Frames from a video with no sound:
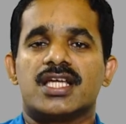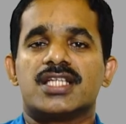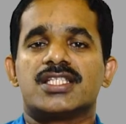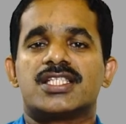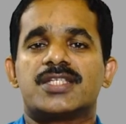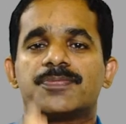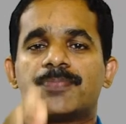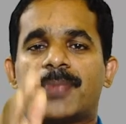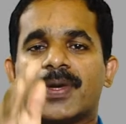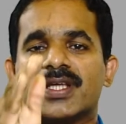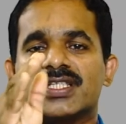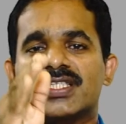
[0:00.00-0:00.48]

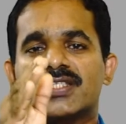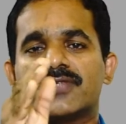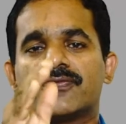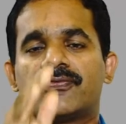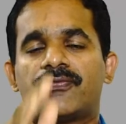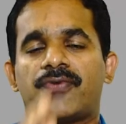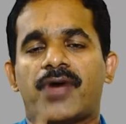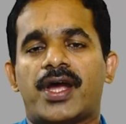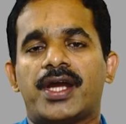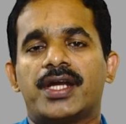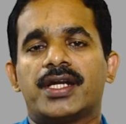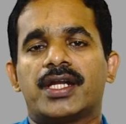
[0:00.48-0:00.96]

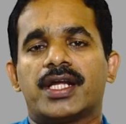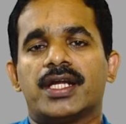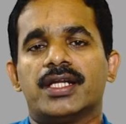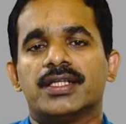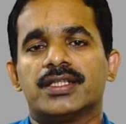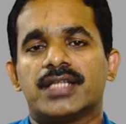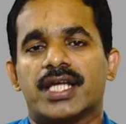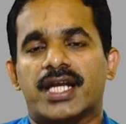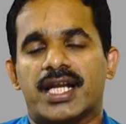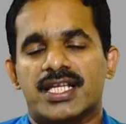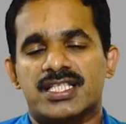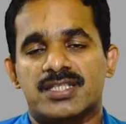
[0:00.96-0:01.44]
specified in
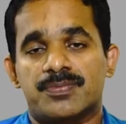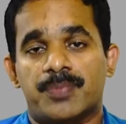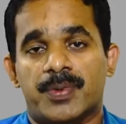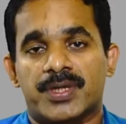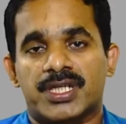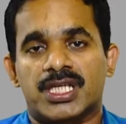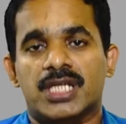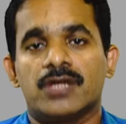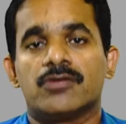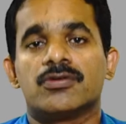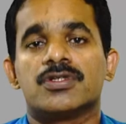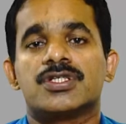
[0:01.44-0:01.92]
the
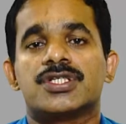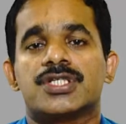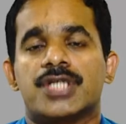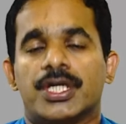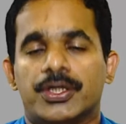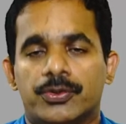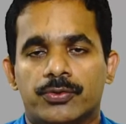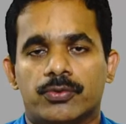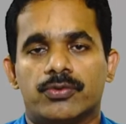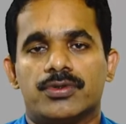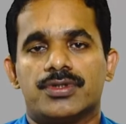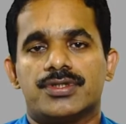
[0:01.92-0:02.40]
respective
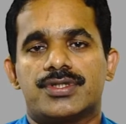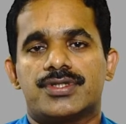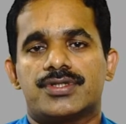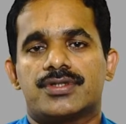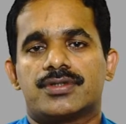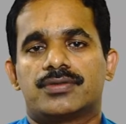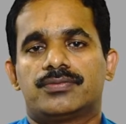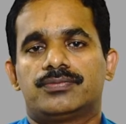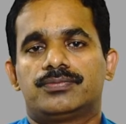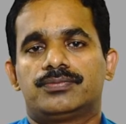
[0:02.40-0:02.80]
schedules.